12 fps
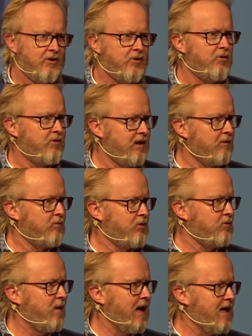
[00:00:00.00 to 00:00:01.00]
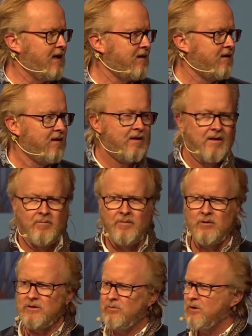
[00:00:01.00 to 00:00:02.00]
Do you think we should buy it?
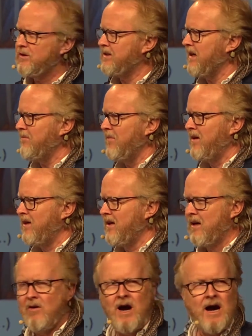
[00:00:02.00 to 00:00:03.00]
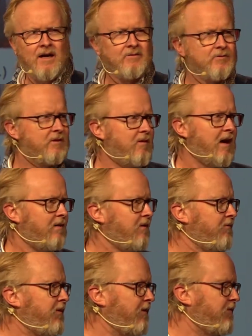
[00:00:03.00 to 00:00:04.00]
Because it was some
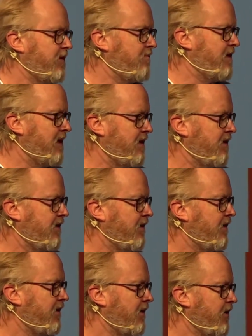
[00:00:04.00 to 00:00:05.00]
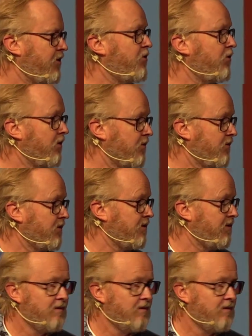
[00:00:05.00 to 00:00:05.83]
150 million euros.